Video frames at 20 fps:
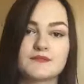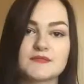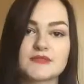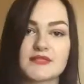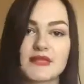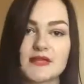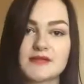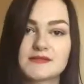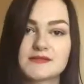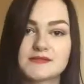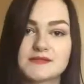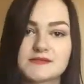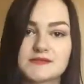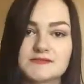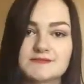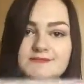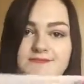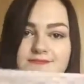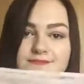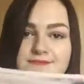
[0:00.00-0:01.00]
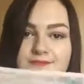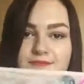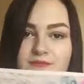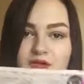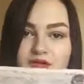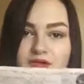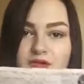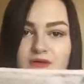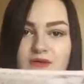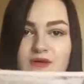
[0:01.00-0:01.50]
So that's
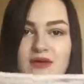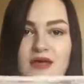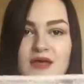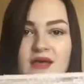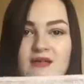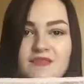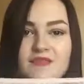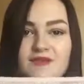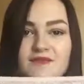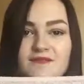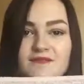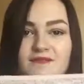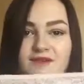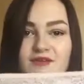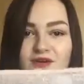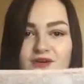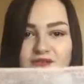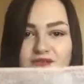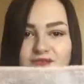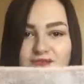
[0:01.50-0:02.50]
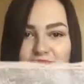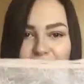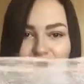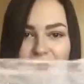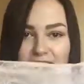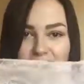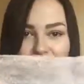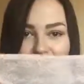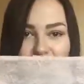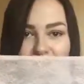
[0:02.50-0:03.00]
pretty cool. The front
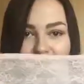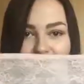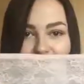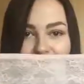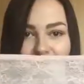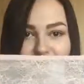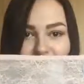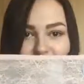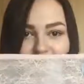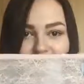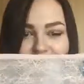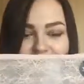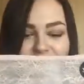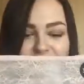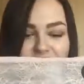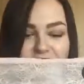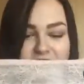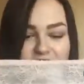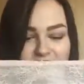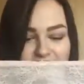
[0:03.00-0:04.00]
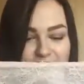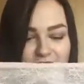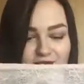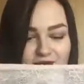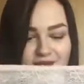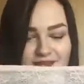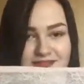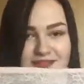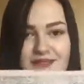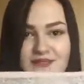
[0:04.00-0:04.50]
bit of the crotch looks very small.
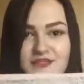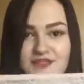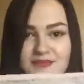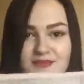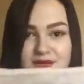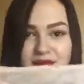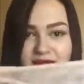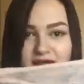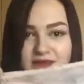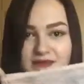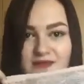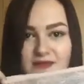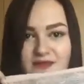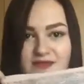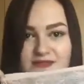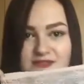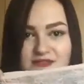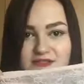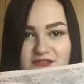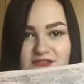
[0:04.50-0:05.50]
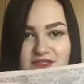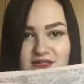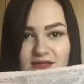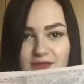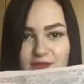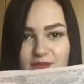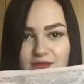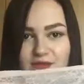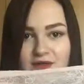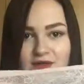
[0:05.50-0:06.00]
Is that just me, or is it just the
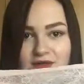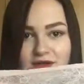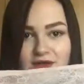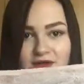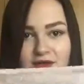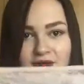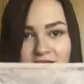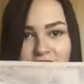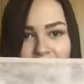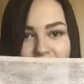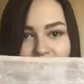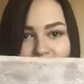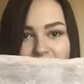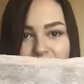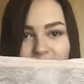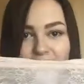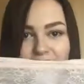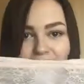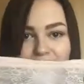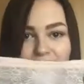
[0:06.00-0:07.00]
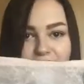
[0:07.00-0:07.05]
camera? Because the